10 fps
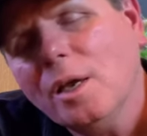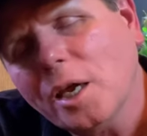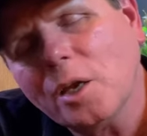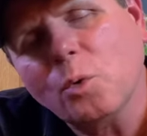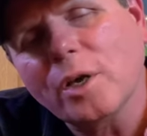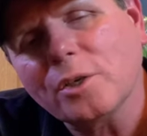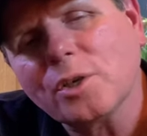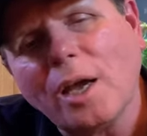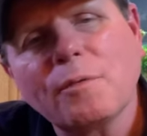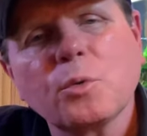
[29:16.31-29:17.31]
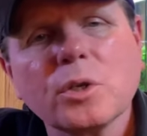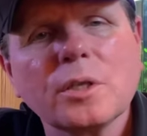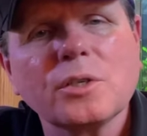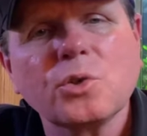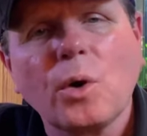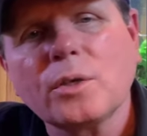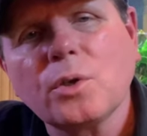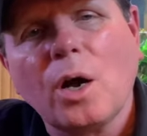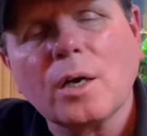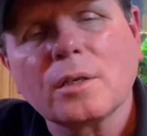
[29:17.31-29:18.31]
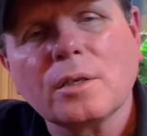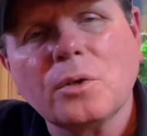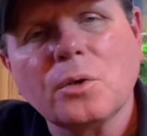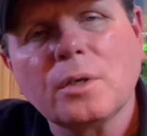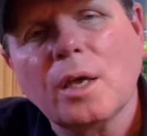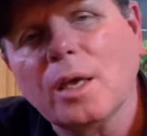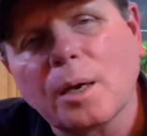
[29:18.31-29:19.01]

Anyways, I've really enjoyed talking to you today.